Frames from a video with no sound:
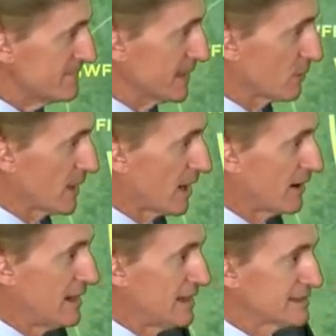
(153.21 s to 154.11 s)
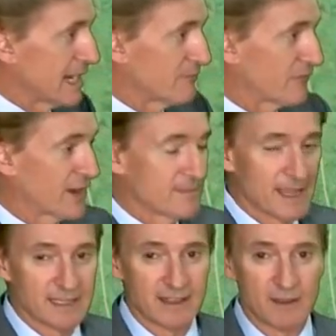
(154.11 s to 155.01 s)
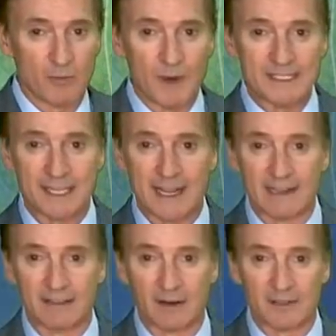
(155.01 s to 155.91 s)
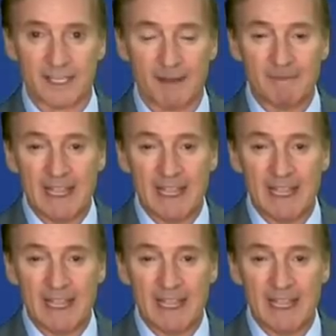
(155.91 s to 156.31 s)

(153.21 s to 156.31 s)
There we are, time frame into the Wednesday night, Thursday.